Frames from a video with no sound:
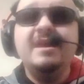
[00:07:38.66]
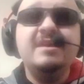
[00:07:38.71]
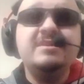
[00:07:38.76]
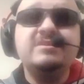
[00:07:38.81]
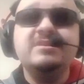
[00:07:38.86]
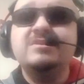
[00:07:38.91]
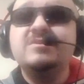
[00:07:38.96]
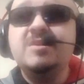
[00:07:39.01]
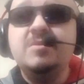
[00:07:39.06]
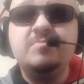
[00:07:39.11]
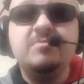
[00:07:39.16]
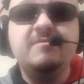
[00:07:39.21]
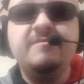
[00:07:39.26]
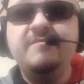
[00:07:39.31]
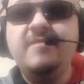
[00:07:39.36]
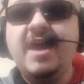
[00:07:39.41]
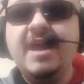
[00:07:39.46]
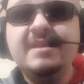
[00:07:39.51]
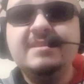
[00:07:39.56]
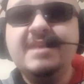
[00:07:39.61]
It's the simple
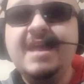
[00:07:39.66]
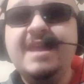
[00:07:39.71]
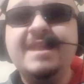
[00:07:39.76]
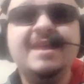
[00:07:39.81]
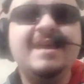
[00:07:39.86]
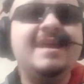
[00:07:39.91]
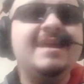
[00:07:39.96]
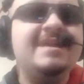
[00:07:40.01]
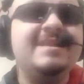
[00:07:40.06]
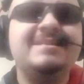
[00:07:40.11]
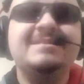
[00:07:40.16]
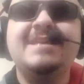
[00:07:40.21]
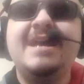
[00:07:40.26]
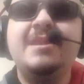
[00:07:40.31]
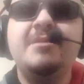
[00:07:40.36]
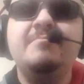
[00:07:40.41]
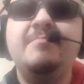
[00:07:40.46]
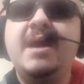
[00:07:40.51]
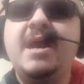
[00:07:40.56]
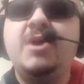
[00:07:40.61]
fact that it's
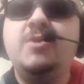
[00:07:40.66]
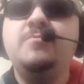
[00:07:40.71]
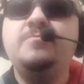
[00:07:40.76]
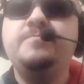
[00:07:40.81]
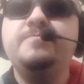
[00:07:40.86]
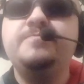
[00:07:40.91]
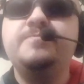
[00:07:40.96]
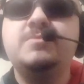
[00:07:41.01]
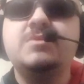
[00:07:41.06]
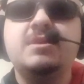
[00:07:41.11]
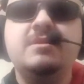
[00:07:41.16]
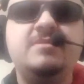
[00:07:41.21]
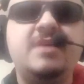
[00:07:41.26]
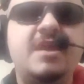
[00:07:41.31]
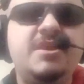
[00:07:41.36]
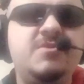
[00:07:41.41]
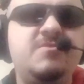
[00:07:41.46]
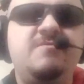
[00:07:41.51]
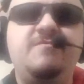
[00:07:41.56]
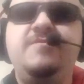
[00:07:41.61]
not about
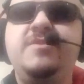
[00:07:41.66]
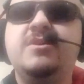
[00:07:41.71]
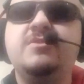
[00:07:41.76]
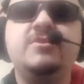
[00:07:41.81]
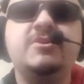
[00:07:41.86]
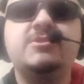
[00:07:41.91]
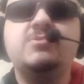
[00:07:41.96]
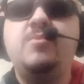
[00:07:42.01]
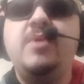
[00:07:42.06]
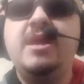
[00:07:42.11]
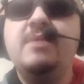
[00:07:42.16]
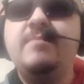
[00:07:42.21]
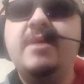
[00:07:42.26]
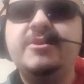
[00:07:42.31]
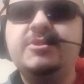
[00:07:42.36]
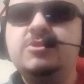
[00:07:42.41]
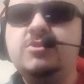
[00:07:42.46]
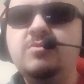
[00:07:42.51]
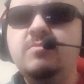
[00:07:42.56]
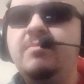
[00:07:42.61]
that you feel this way
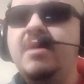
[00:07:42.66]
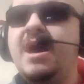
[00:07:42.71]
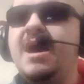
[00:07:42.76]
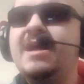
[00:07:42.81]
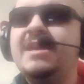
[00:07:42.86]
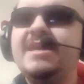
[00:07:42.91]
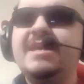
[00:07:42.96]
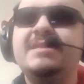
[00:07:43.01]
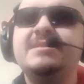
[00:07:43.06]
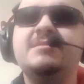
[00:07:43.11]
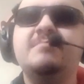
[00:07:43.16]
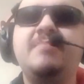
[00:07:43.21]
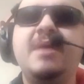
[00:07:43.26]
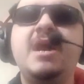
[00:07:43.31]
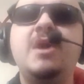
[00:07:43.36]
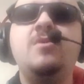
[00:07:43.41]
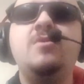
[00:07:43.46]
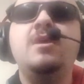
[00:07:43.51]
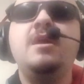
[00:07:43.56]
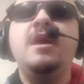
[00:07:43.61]
about Tupac, it's
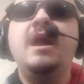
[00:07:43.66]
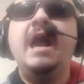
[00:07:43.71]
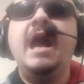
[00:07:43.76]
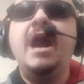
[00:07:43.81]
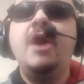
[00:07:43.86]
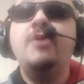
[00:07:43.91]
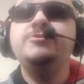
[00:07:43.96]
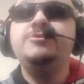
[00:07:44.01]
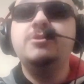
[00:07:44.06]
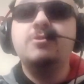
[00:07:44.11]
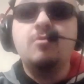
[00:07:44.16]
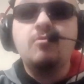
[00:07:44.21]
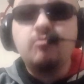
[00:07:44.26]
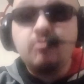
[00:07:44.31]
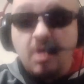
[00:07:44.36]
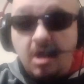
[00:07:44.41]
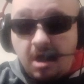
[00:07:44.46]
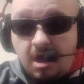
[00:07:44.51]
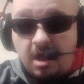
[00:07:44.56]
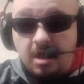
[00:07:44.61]
about how you're
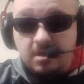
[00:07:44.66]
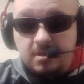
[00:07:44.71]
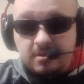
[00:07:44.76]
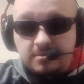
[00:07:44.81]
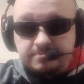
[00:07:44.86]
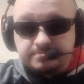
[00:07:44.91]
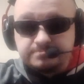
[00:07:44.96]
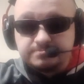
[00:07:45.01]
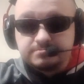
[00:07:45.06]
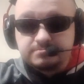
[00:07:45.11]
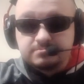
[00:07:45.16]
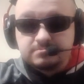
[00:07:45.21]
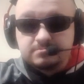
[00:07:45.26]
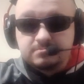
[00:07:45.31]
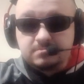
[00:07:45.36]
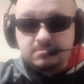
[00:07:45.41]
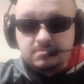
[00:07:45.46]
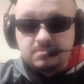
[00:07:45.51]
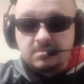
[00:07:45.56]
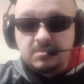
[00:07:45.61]
wrong.
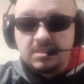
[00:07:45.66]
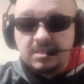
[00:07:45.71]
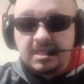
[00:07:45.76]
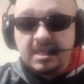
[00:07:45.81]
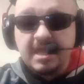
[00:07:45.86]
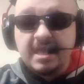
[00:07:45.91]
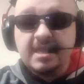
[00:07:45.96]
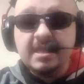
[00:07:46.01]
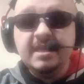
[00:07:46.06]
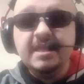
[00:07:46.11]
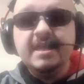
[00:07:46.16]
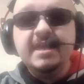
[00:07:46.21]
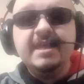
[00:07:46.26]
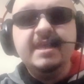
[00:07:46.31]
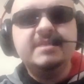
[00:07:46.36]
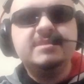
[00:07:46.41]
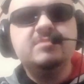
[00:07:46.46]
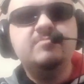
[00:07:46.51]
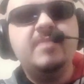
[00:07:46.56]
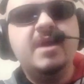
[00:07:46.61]
Okay?
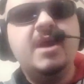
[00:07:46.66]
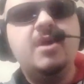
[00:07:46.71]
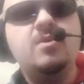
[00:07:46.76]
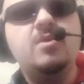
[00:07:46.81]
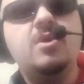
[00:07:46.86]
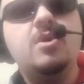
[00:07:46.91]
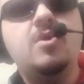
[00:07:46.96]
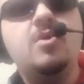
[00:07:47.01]
It's about